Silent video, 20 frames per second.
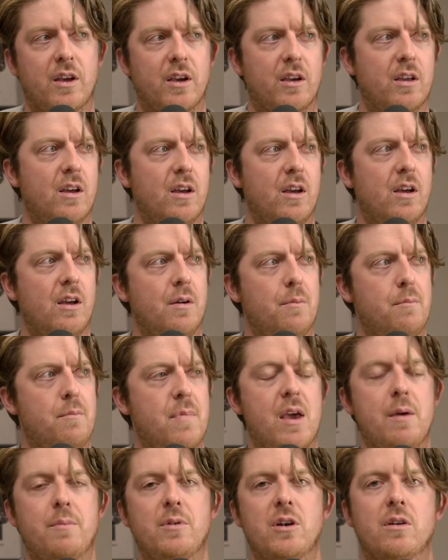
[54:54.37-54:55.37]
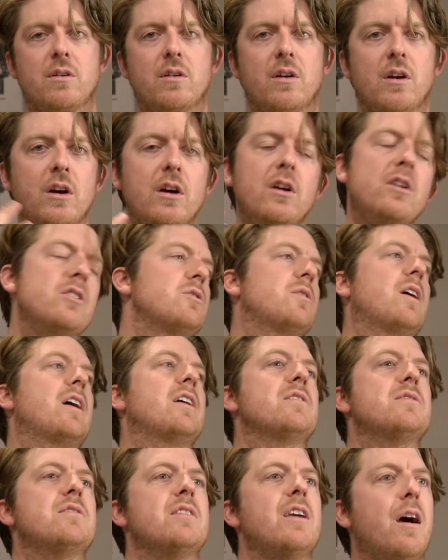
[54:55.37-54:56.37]
Like maybe try
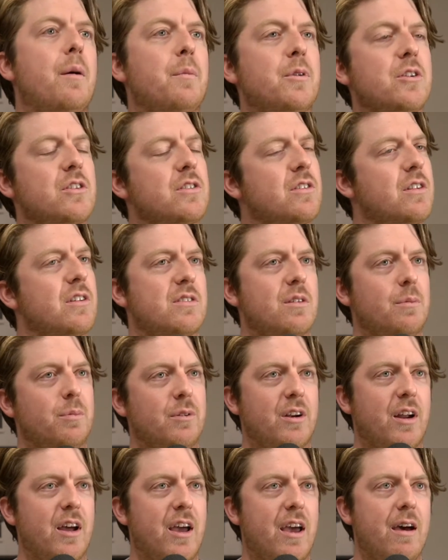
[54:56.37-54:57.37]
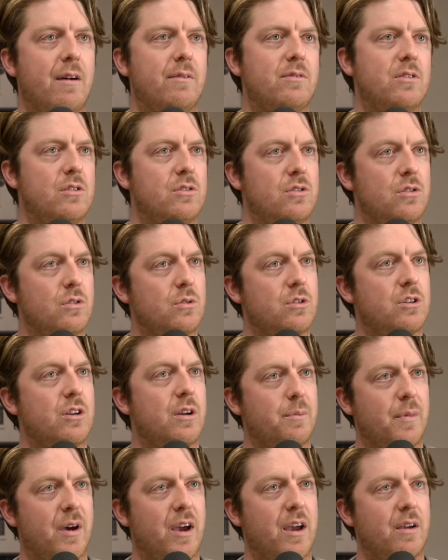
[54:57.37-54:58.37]
to see how much discipline I have to do shit
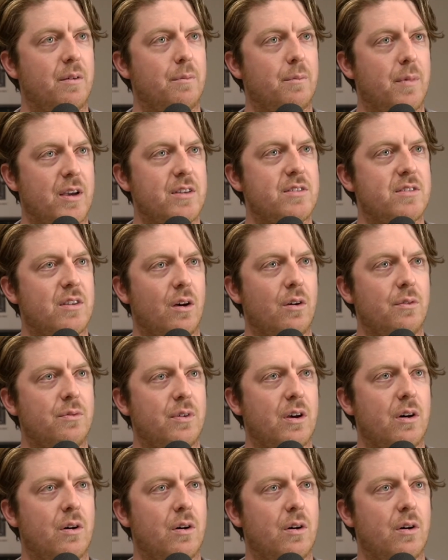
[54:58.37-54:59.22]
myself at home.